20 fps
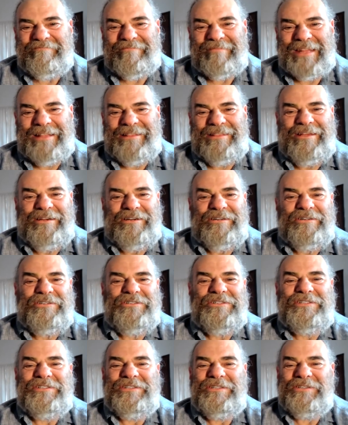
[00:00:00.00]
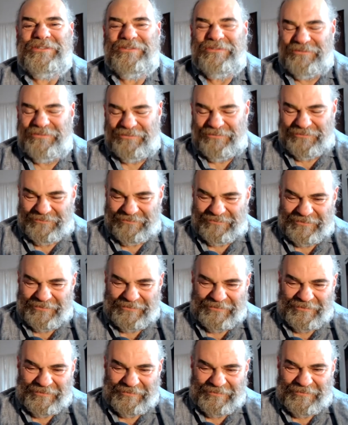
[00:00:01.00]
there's
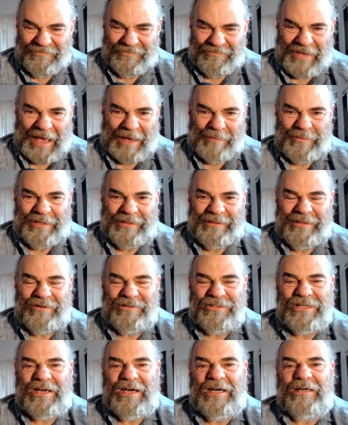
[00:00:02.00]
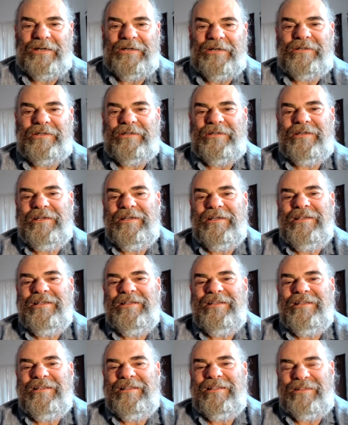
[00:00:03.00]
famine, there's hunger,
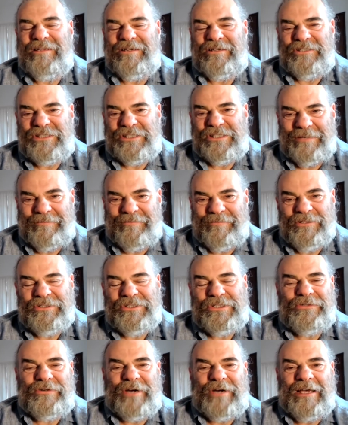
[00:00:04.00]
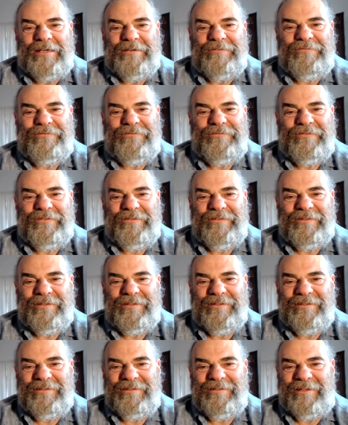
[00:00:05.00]
there's civil strife,
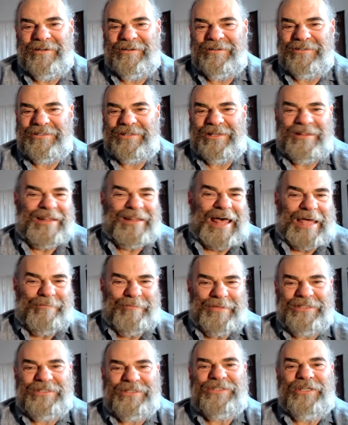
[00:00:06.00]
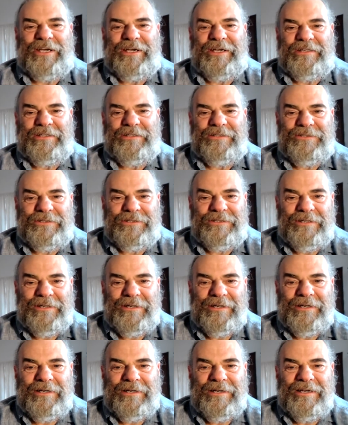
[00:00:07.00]
there's climate change.
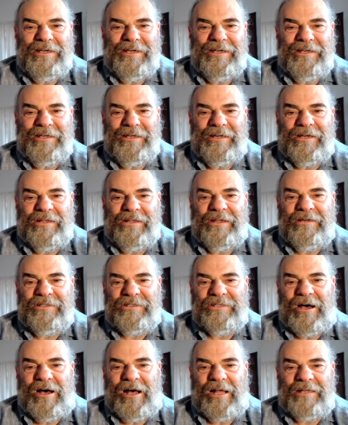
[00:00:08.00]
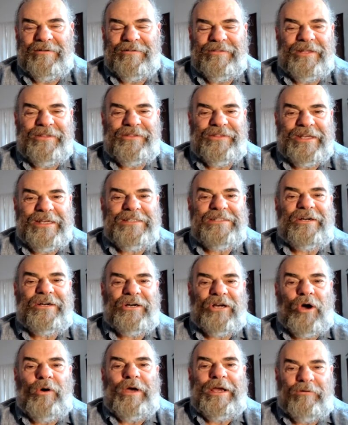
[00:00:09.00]
You know, there's all of the things that are
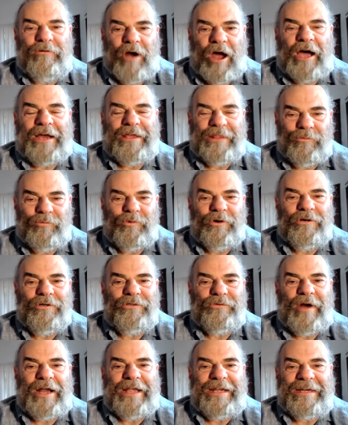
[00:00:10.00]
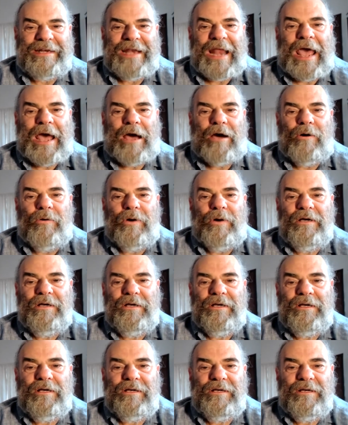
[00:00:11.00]
going wrong in the world right now
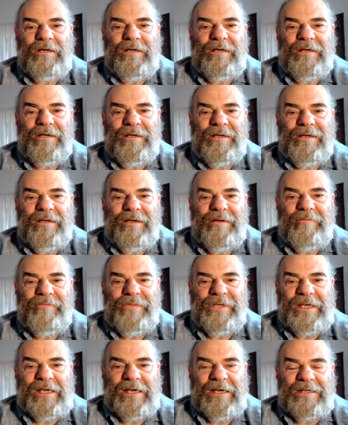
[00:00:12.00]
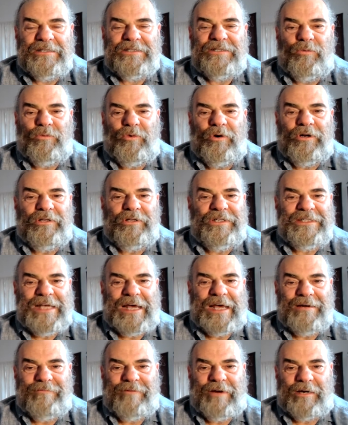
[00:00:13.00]
because the world is
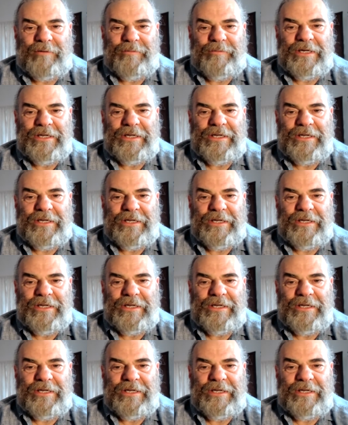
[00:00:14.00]
out of harmony.